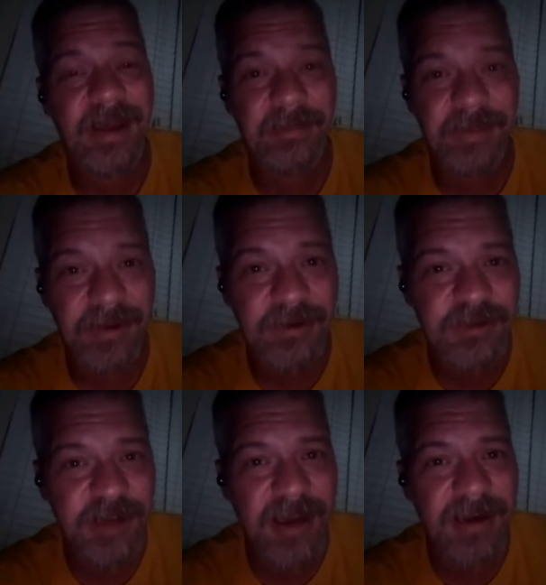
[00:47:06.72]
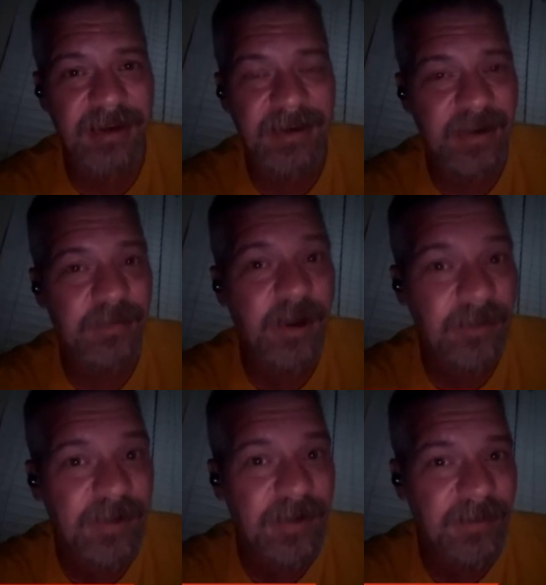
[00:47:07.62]
and abuse Janet and help
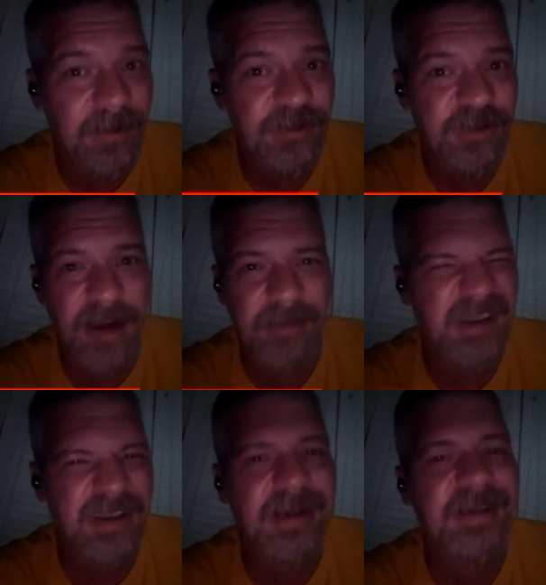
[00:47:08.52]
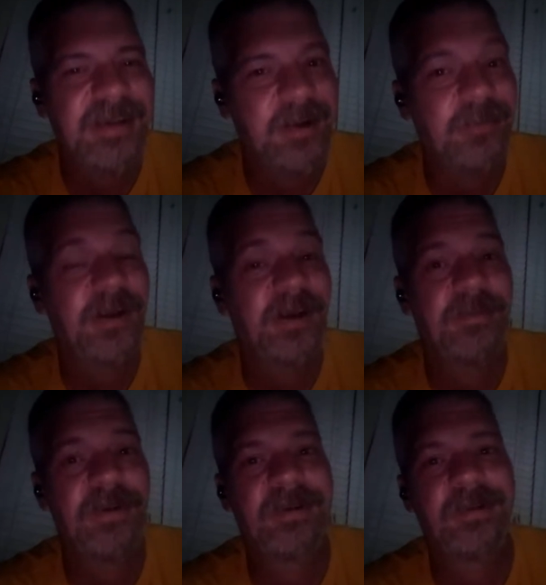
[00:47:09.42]
him to abuse Janet because he needs help to
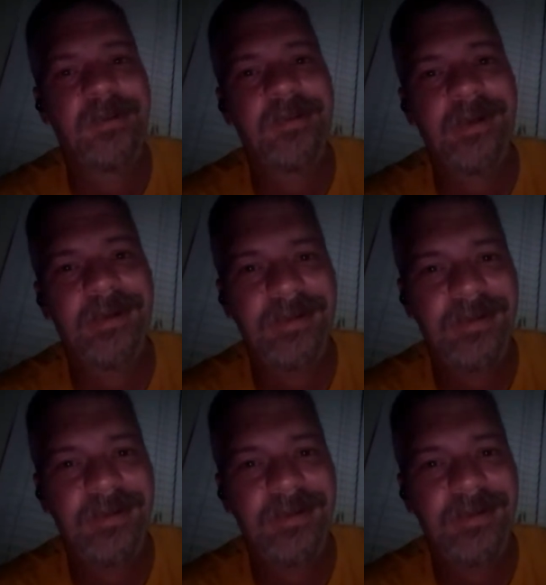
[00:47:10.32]
abuse a woman,